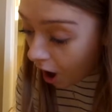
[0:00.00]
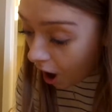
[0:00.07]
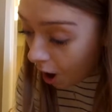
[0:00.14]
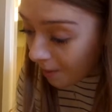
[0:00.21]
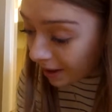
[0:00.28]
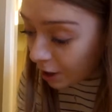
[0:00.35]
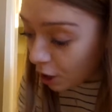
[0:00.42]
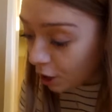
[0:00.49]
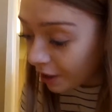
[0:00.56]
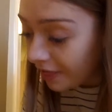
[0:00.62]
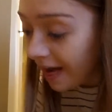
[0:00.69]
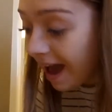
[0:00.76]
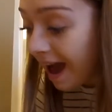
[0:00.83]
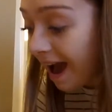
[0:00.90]
Oh my god,
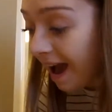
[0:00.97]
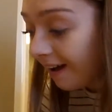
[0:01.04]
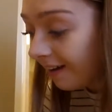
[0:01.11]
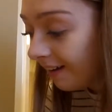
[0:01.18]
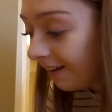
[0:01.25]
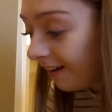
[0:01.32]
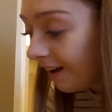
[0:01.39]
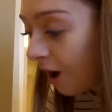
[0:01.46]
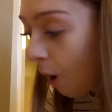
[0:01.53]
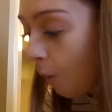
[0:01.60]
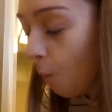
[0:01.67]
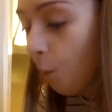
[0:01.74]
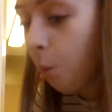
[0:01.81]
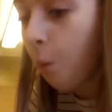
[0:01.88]
look at that!
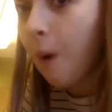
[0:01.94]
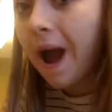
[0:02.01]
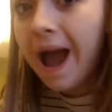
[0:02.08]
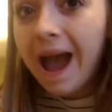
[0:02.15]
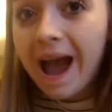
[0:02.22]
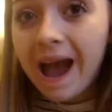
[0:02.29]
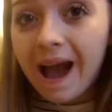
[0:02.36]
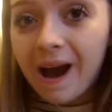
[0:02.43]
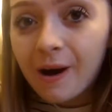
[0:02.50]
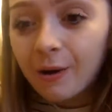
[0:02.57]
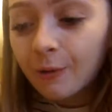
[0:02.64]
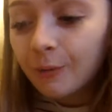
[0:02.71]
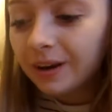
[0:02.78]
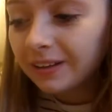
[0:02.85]

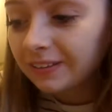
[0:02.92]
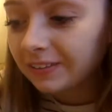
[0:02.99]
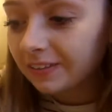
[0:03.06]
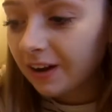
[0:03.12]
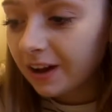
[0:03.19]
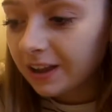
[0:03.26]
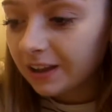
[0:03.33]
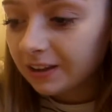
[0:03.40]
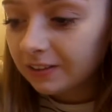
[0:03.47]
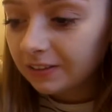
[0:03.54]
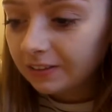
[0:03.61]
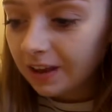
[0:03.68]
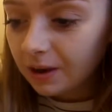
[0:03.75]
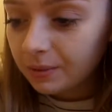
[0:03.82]
Wow!
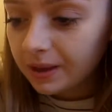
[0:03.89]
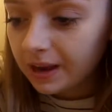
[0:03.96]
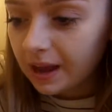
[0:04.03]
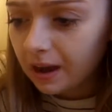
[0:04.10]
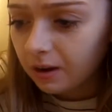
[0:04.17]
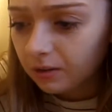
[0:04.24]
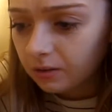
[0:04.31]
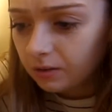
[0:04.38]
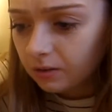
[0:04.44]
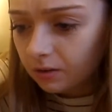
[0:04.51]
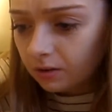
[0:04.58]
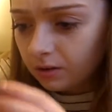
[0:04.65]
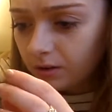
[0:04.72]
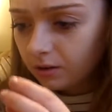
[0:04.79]
Science. How do we get it out?
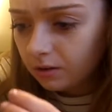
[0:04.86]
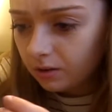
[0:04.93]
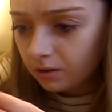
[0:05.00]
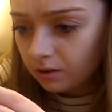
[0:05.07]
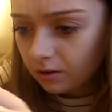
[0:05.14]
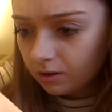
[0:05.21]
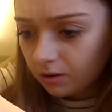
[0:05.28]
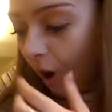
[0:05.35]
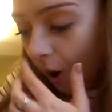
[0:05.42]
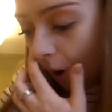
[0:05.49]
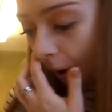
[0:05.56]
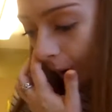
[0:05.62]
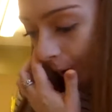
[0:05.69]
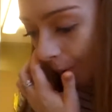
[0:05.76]

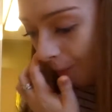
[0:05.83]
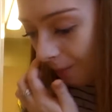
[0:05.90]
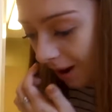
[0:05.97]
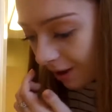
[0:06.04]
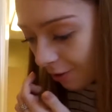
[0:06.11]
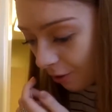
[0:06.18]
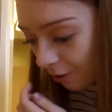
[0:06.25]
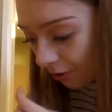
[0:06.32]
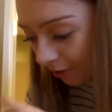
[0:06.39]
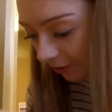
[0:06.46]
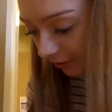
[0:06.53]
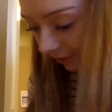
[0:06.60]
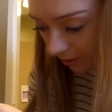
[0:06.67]
Oh my god.